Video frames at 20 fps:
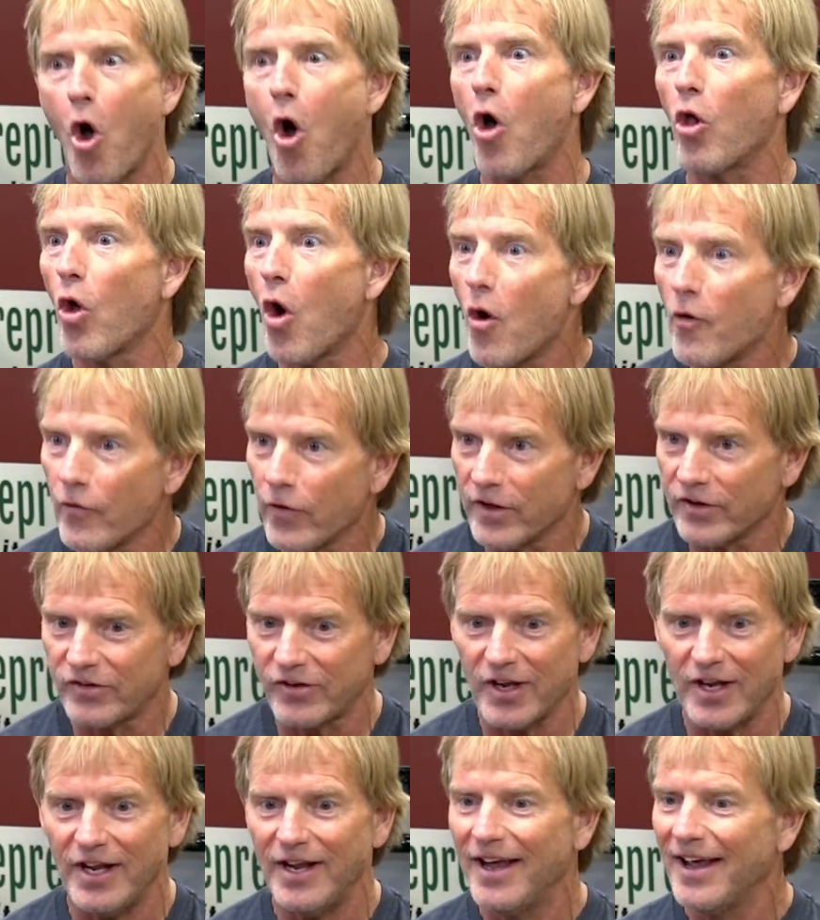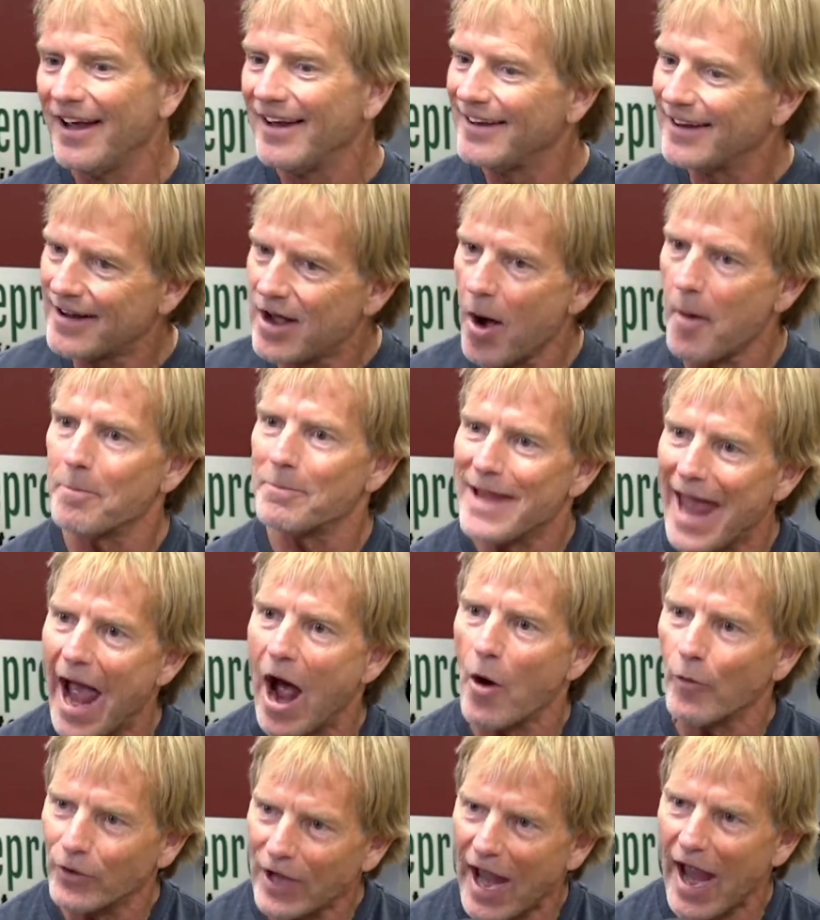all over the city to come
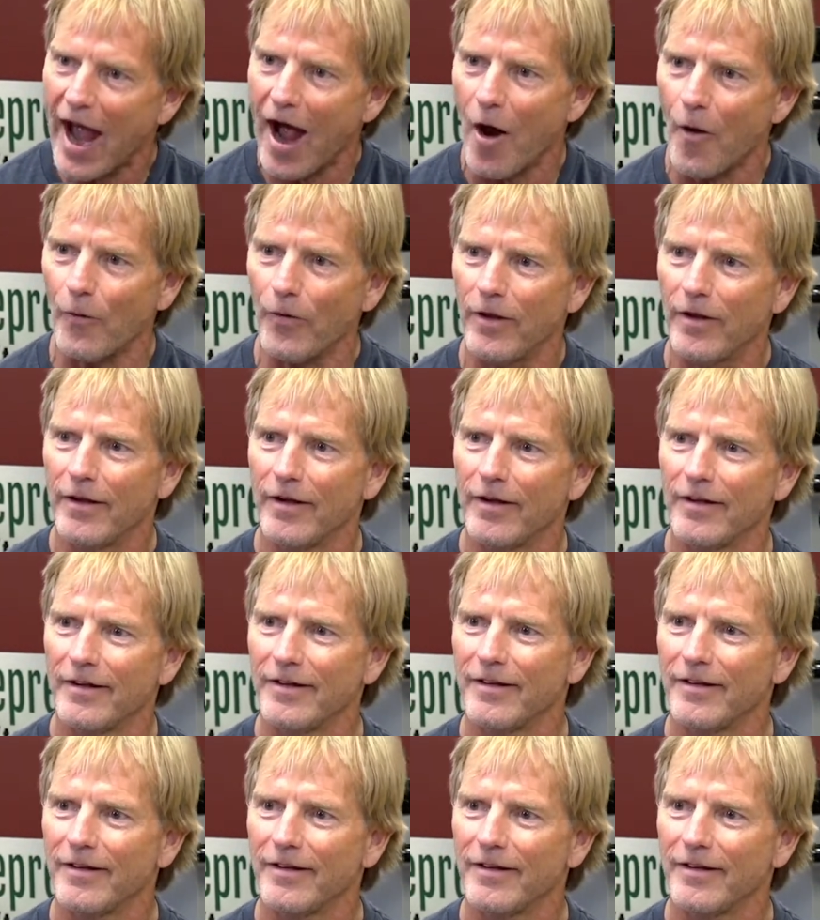downtown. Yeah.